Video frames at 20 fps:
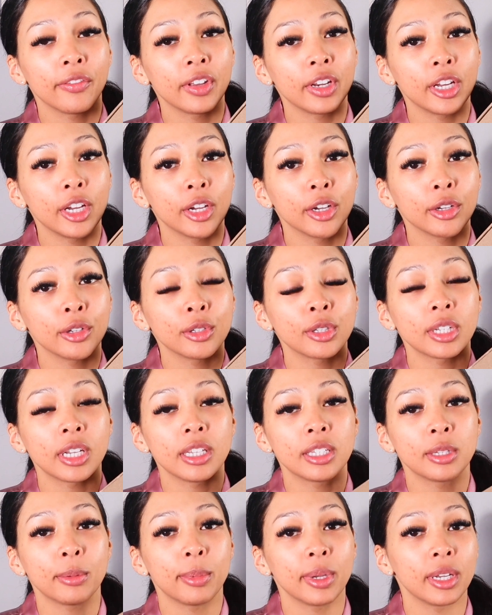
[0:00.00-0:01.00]
videos.
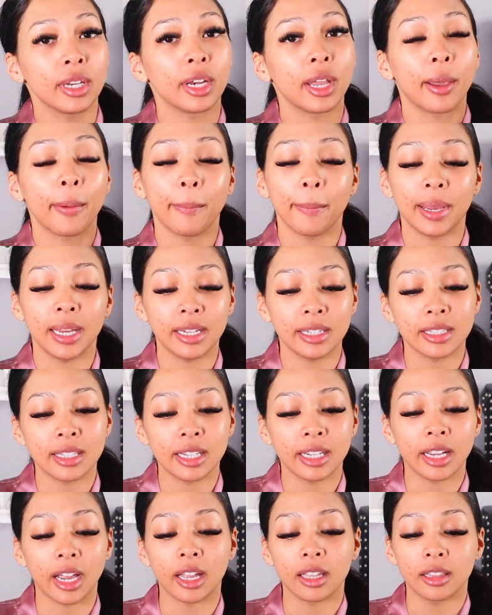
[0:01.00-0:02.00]
It's been amazing.